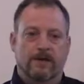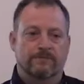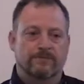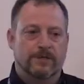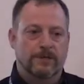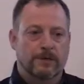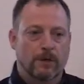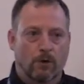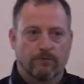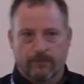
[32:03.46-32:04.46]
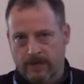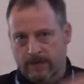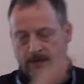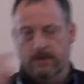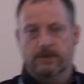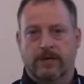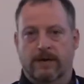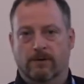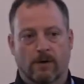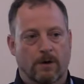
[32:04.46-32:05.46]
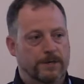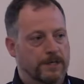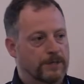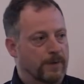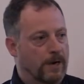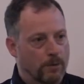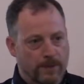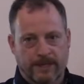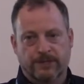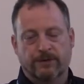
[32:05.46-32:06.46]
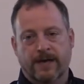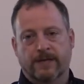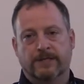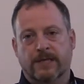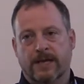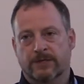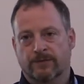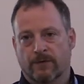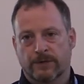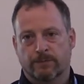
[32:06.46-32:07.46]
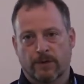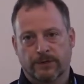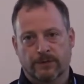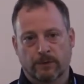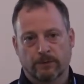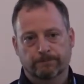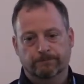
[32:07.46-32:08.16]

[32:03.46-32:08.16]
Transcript: enough to go for a general audience, but I hope at least you get a sense of what's possible.